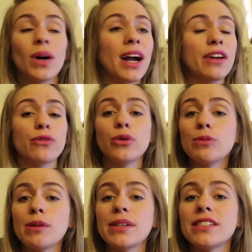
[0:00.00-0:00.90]
kind of
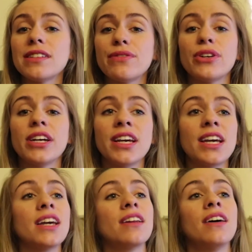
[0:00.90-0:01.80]
room I'll be delivering
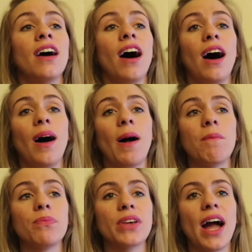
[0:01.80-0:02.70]
in,
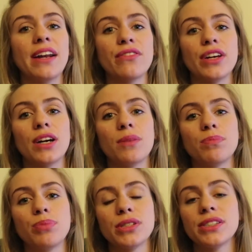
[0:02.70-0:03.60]
kind of
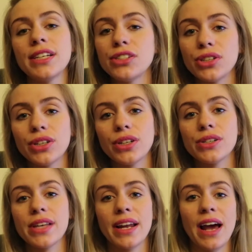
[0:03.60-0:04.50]
their
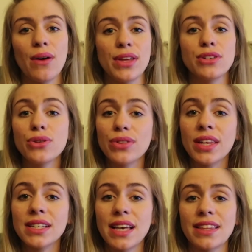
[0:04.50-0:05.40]
procedures and how they do
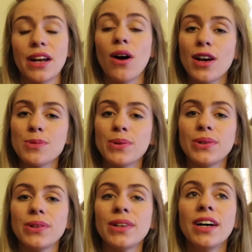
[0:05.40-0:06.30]
things at that
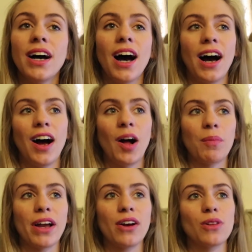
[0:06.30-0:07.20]
hospital.
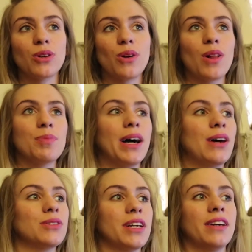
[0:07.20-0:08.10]
I got to learn all
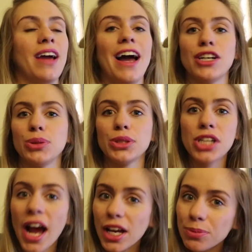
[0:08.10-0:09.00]
about actual
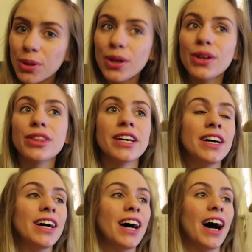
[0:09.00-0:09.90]
childbirth,
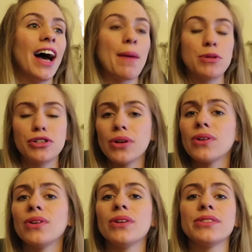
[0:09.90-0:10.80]

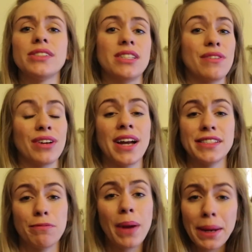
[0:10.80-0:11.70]
epidurals, the different
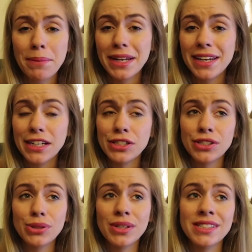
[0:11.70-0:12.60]
kinds of pain
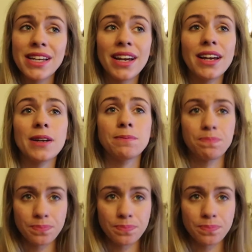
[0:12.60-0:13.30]
medications you can take.